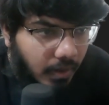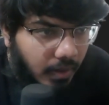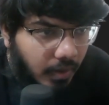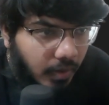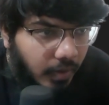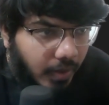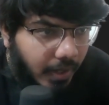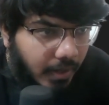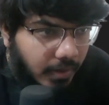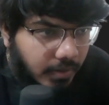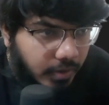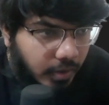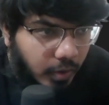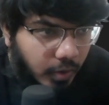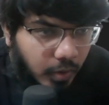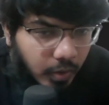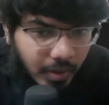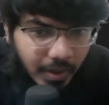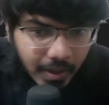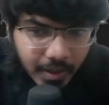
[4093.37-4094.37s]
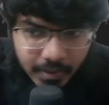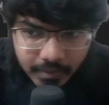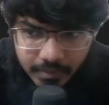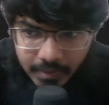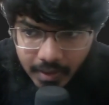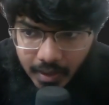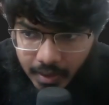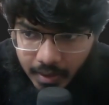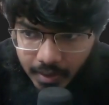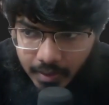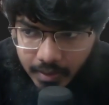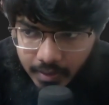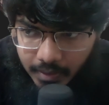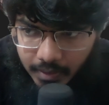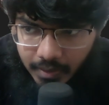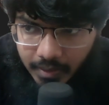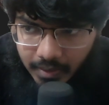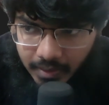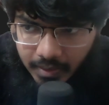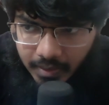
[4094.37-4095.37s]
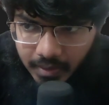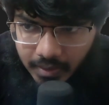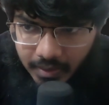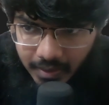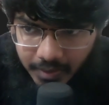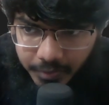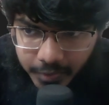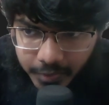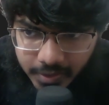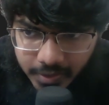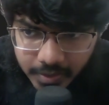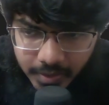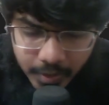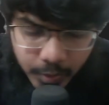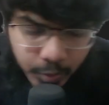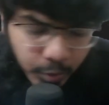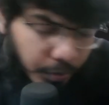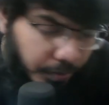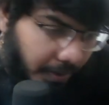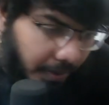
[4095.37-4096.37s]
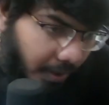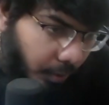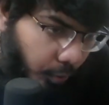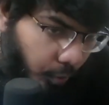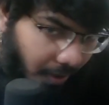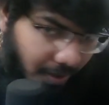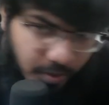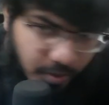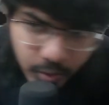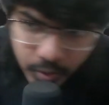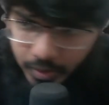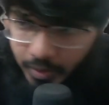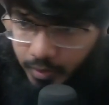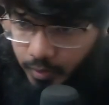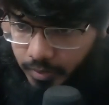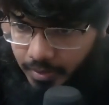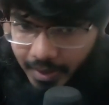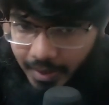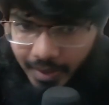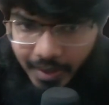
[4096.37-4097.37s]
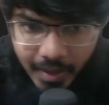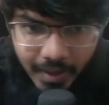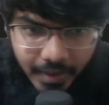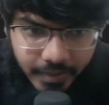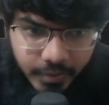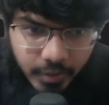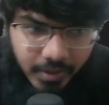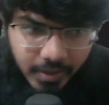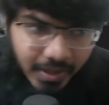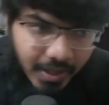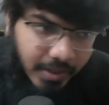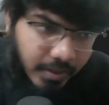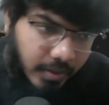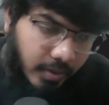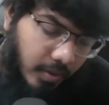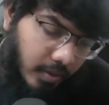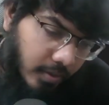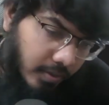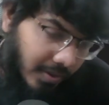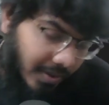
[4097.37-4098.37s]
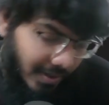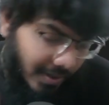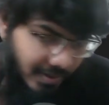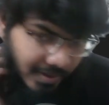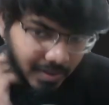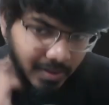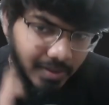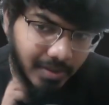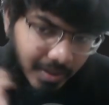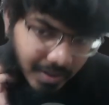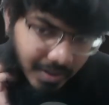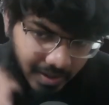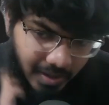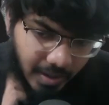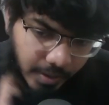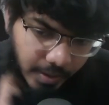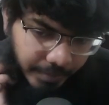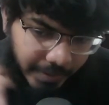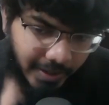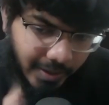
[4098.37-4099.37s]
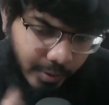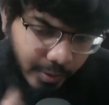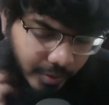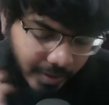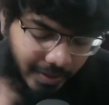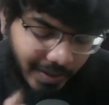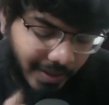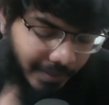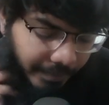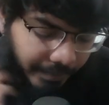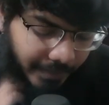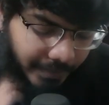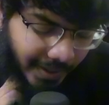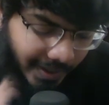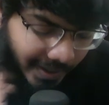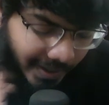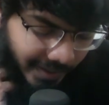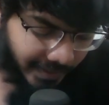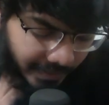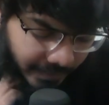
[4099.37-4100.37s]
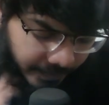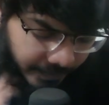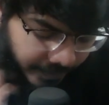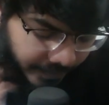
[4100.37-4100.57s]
Okay, so it would be a waste to use AI for that, since I'll be using up my